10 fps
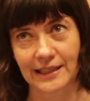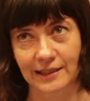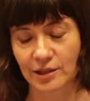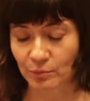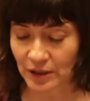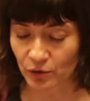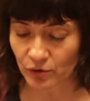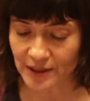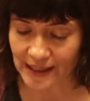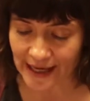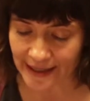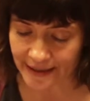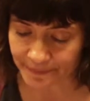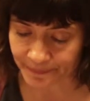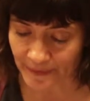centimeters high.
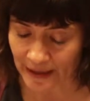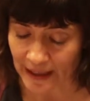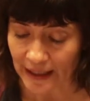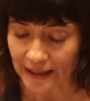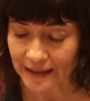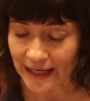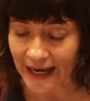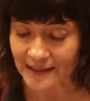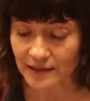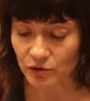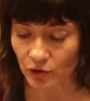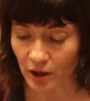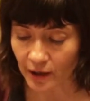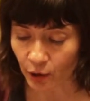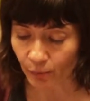It has a
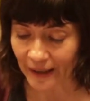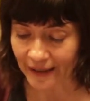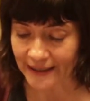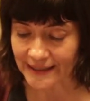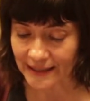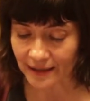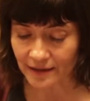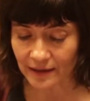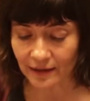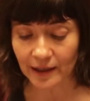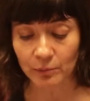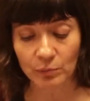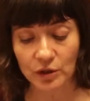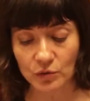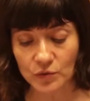strong aromatic scent and can
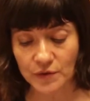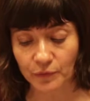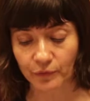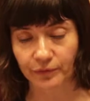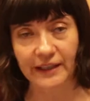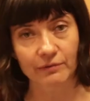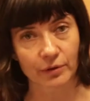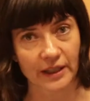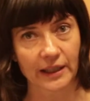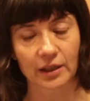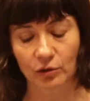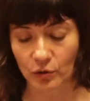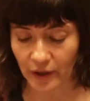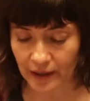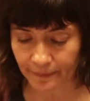be used for flavoring and
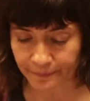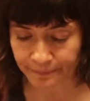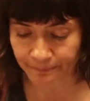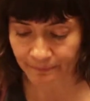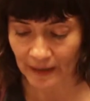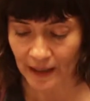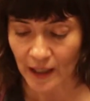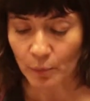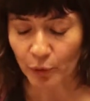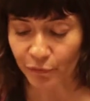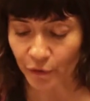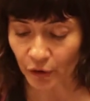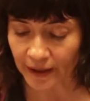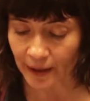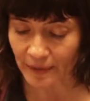cooking.
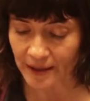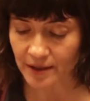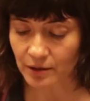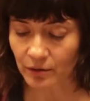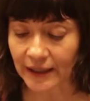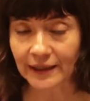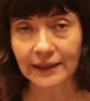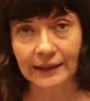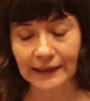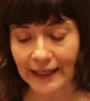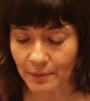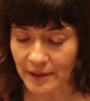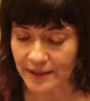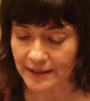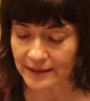Preferring a Mediterranean
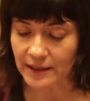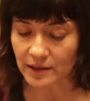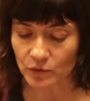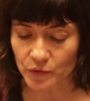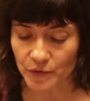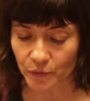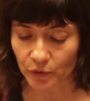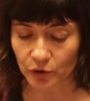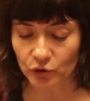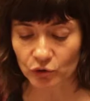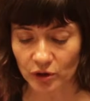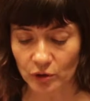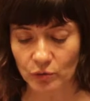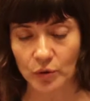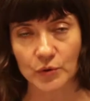climate, sticky goosefoot usually
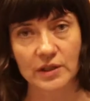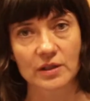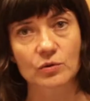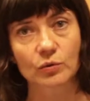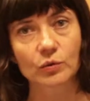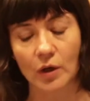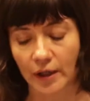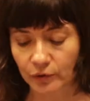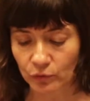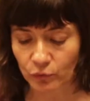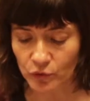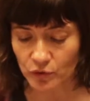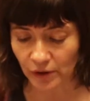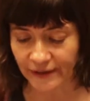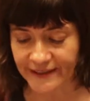grows in so-called
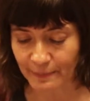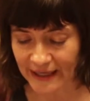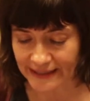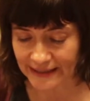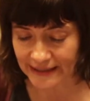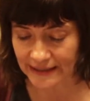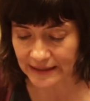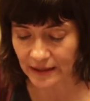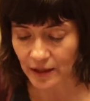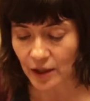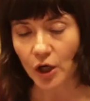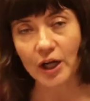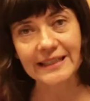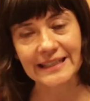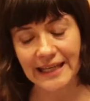ruderal spaces,
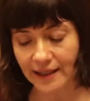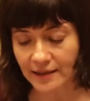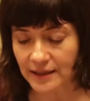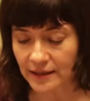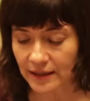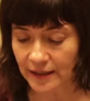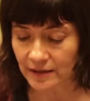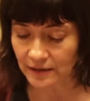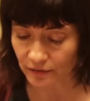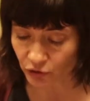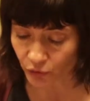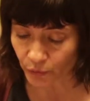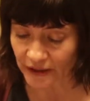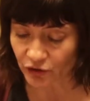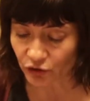on sandy and stony